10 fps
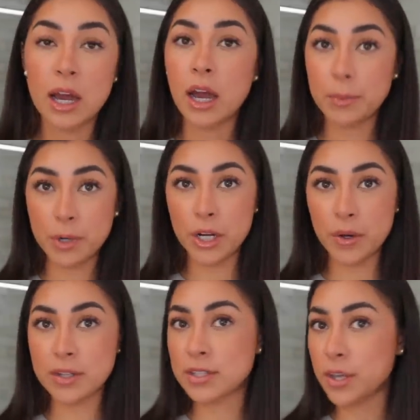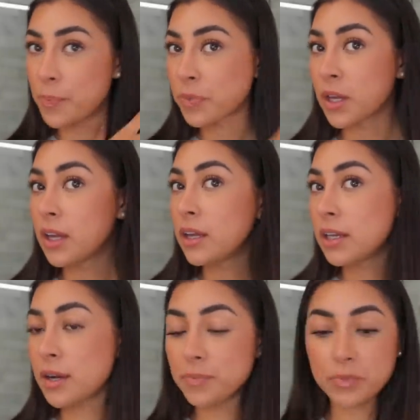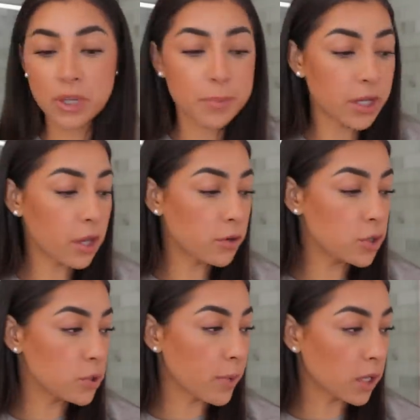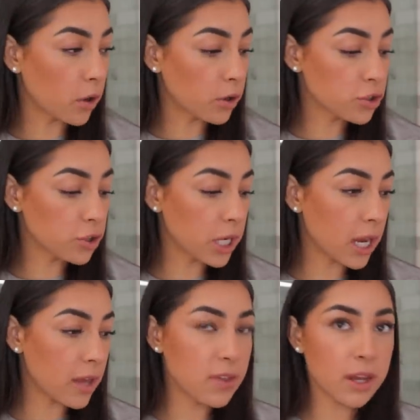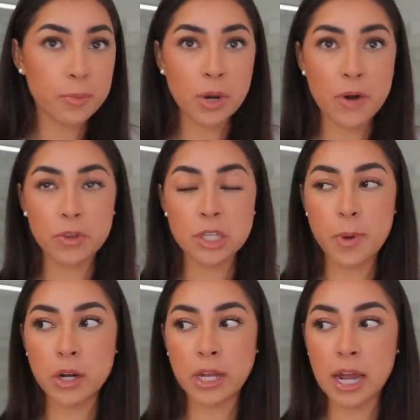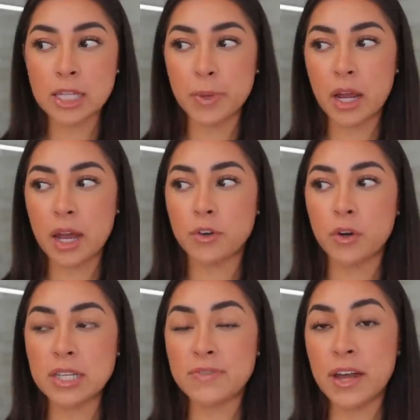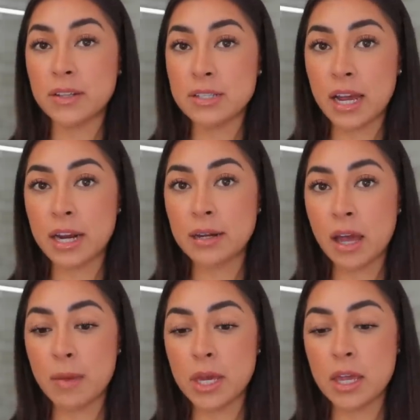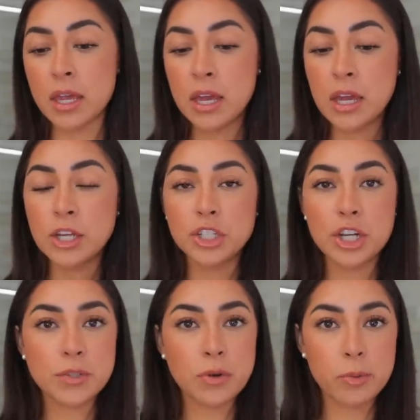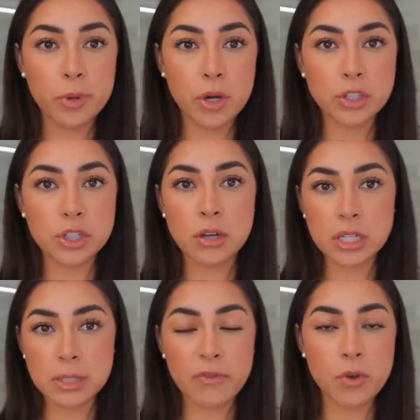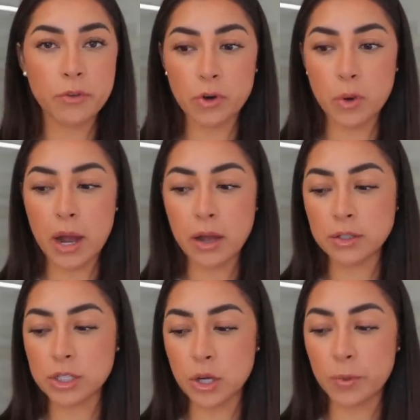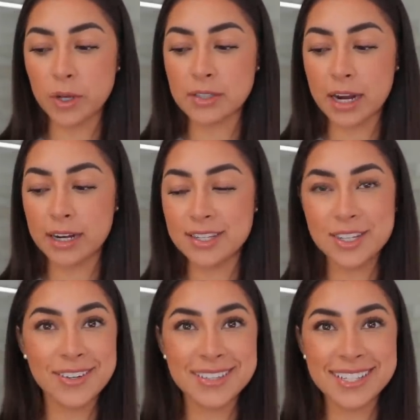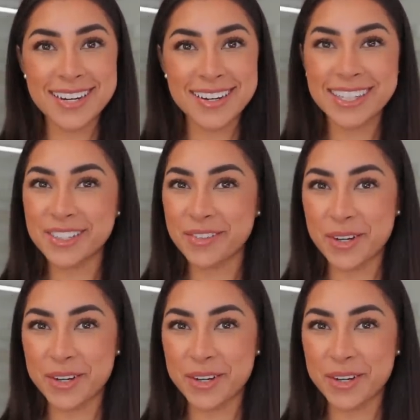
I'm gonna do it. So yep, I'm gonna go do my laundry and then prep for this podcast, but I have Grace Valentine coming. She just wrote a book. She's awesome. I've known her for a while, so I'm excited to see her and interview